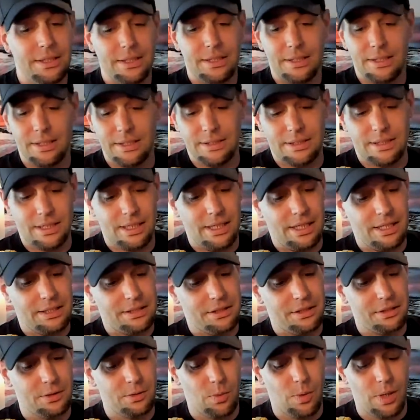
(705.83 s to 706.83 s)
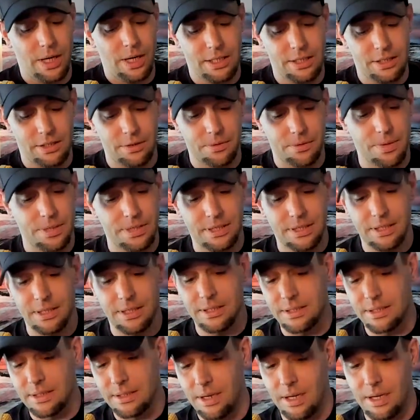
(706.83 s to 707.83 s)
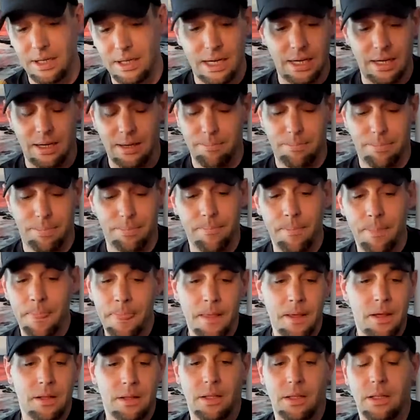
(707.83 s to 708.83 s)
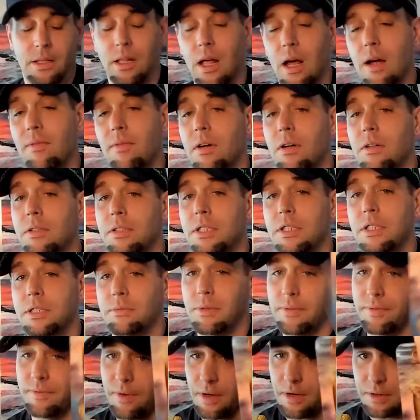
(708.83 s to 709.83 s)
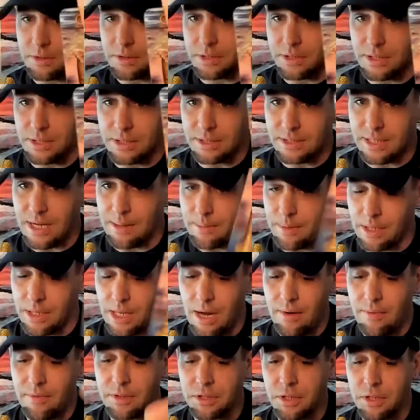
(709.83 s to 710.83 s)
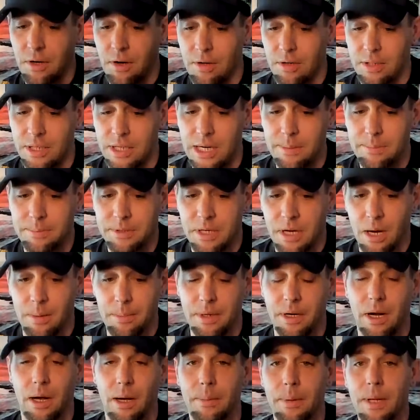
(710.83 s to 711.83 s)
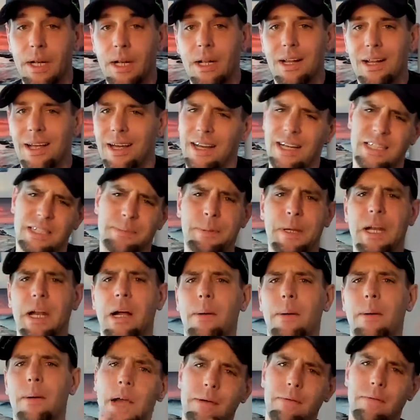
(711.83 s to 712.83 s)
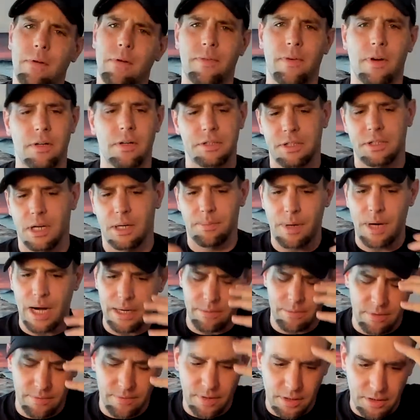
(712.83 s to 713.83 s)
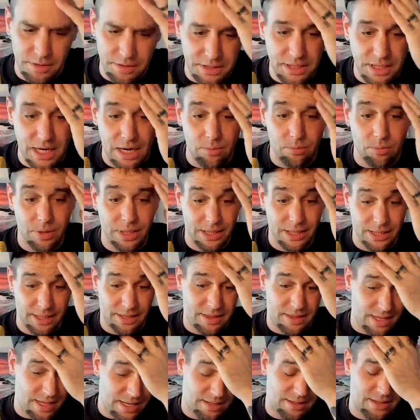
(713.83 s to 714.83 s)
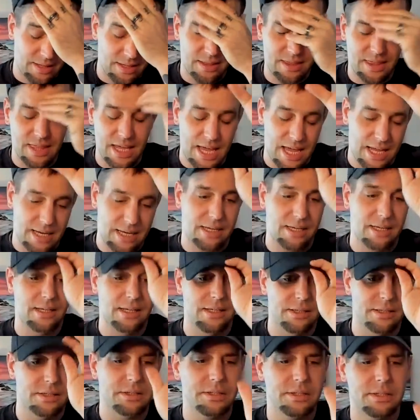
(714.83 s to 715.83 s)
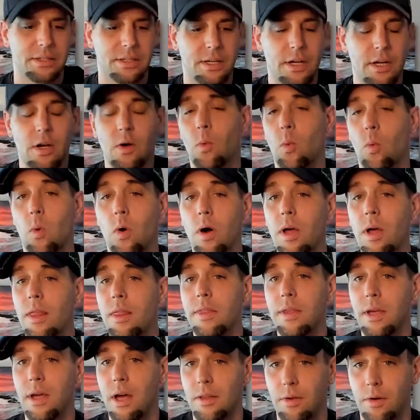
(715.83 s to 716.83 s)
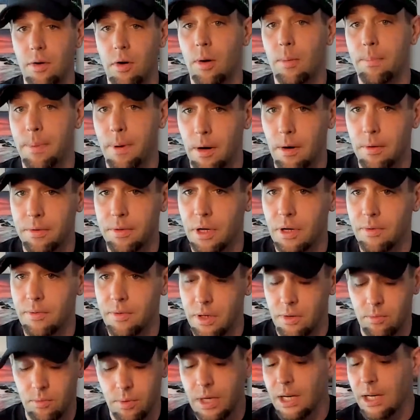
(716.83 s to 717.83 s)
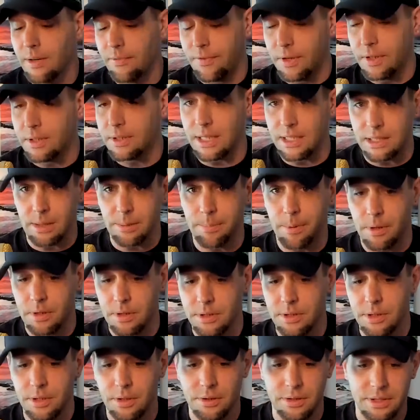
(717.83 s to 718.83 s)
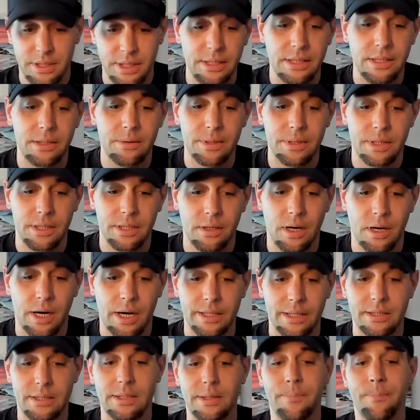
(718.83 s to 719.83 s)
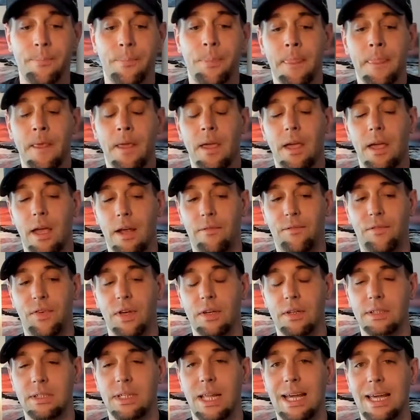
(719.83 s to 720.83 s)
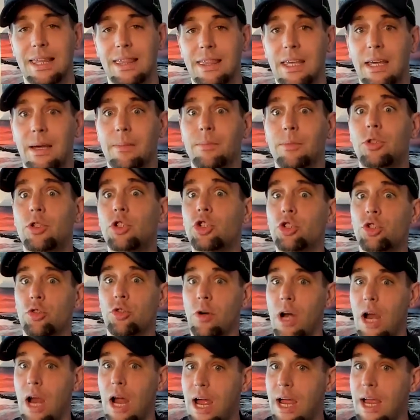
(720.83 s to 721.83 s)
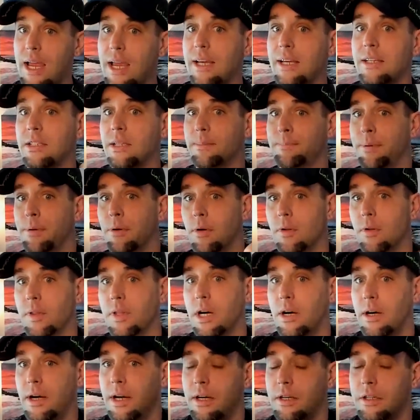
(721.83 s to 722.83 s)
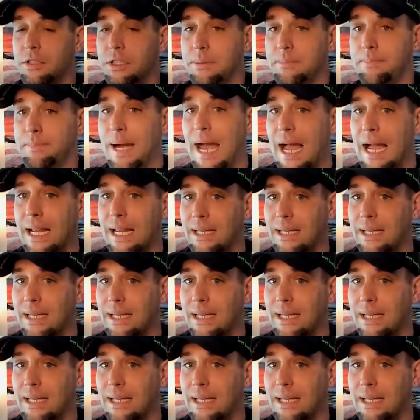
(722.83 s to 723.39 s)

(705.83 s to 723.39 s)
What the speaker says: This connection is way too intense. Again, the Lovers is reversed this time. The Lovers card keeps coming up. And it's been upright, reversed. And I really think that is one, the other, or both of you. It really feels like the person that you're dealing with here, honestly. It feels like them trying to pull their energy back